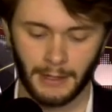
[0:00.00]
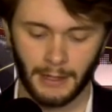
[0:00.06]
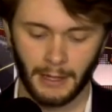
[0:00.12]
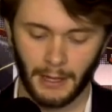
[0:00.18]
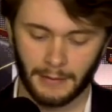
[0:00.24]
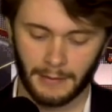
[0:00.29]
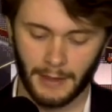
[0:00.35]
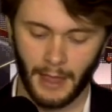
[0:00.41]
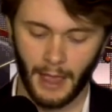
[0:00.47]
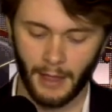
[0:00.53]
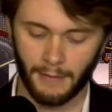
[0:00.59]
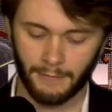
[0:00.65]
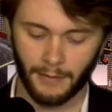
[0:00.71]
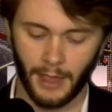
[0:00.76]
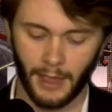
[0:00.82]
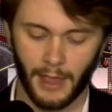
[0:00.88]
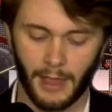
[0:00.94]
And they
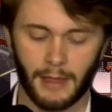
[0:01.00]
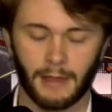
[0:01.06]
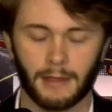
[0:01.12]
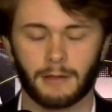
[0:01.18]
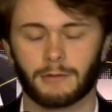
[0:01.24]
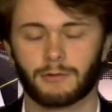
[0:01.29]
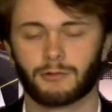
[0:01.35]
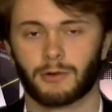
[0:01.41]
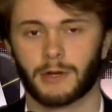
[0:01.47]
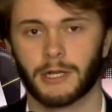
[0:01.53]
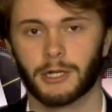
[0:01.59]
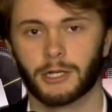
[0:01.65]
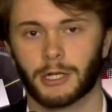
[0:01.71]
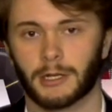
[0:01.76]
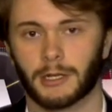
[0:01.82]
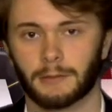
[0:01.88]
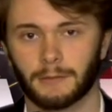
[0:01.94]
have a
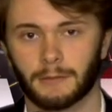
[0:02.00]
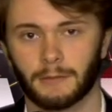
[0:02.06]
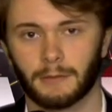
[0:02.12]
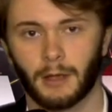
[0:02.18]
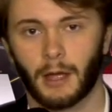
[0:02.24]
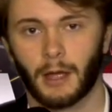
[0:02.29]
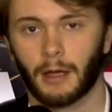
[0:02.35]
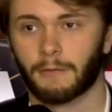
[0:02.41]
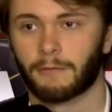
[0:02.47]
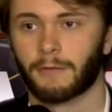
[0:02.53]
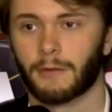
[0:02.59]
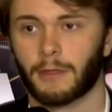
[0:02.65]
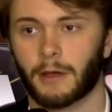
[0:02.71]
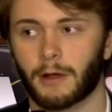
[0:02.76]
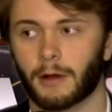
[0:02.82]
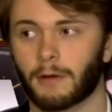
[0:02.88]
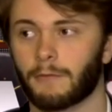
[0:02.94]
tradition uh, for
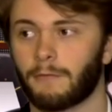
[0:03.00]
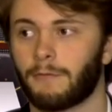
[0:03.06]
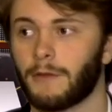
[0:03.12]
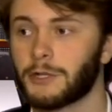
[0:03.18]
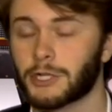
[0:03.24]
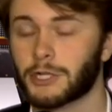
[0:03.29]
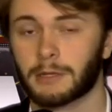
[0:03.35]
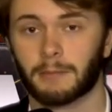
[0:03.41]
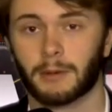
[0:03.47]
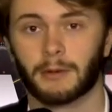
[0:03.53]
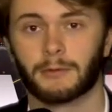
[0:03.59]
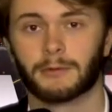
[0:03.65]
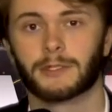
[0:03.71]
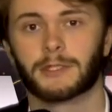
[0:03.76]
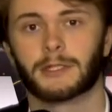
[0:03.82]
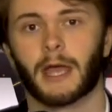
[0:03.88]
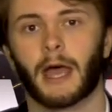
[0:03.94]
their fishing
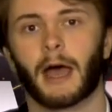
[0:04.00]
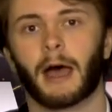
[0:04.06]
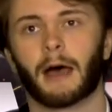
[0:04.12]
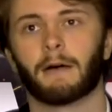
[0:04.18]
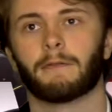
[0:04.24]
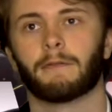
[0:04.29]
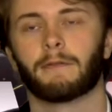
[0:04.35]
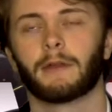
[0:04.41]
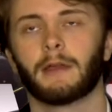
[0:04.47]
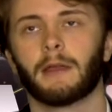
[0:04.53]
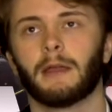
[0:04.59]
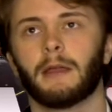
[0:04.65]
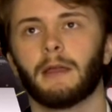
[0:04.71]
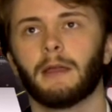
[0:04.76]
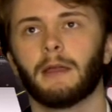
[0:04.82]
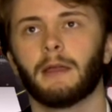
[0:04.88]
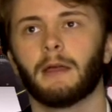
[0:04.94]
boats to have
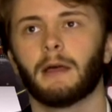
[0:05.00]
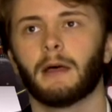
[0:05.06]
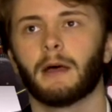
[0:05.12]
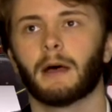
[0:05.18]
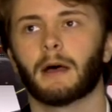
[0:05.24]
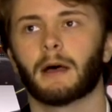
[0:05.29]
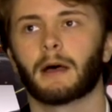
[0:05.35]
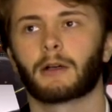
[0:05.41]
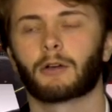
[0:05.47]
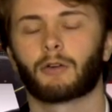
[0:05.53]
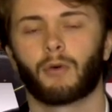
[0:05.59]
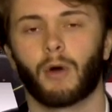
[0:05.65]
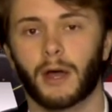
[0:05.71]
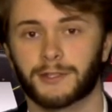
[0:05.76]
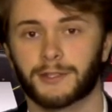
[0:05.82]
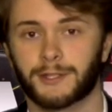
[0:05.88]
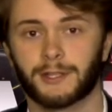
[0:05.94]
uh,
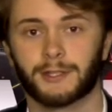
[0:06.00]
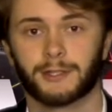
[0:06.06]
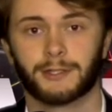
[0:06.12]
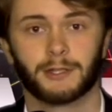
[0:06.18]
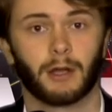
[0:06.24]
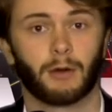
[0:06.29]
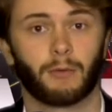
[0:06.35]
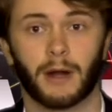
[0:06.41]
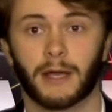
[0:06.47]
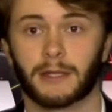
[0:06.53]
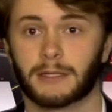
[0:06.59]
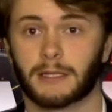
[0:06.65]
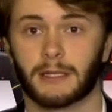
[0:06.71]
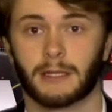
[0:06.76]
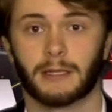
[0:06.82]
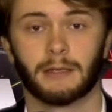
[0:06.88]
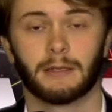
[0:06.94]
crosses
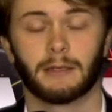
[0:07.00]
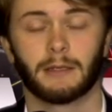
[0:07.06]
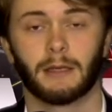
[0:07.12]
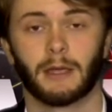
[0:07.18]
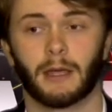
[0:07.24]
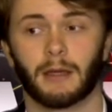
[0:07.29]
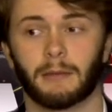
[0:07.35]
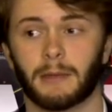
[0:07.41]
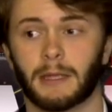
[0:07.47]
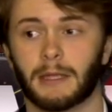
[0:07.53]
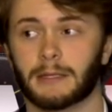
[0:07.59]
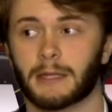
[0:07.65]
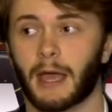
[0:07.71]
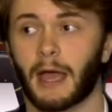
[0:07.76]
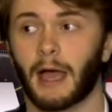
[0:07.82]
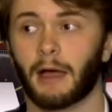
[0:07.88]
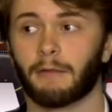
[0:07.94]
erected um, and to
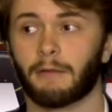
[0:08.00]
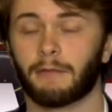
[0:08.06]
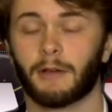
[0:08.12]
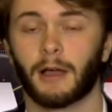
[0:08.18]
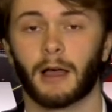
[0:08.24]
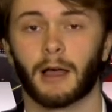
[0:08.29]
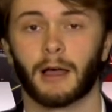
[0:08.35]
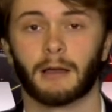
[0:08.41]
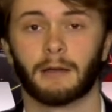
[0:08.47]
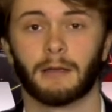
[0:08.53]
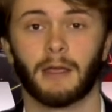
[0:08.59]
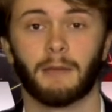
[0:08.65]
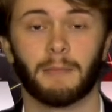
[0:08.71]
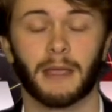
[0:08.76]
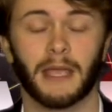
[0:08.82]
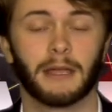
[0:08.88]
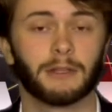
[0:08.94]
have uh,
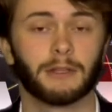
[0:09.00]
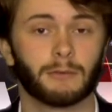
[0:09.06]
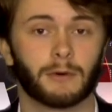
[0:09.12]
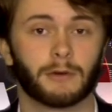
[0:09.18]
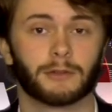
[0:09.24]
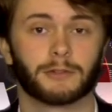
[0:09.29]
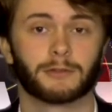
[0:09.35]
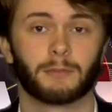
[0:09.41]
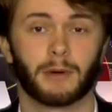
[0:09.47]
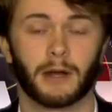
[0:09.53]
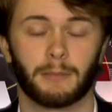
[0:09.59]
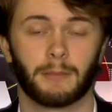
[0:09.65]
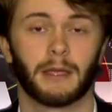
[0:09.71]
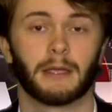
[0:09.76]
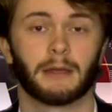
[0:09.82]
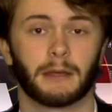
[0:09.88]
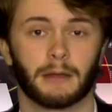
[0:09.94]
Emmanuel spray
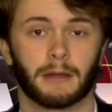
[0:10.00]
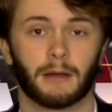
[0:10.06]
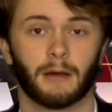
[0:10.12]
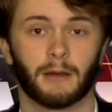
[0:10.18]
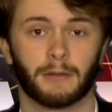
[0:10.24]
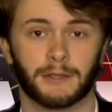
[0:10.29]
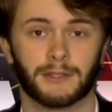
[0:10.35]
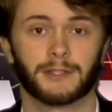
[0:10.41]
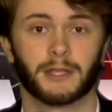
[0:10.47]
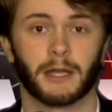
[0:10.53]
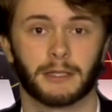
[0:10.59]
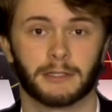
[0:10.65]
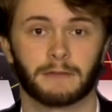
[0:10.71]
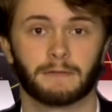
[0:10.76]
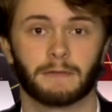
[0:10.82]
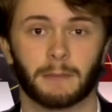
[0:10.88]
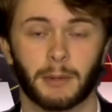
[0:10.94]
painted on the
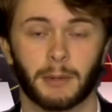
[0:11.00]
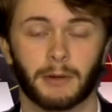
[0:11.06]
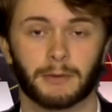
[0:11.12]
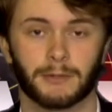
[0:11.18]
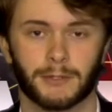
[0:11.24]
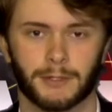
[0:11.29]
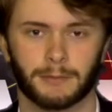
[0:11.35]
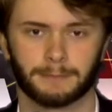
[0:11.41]
sides of the boats.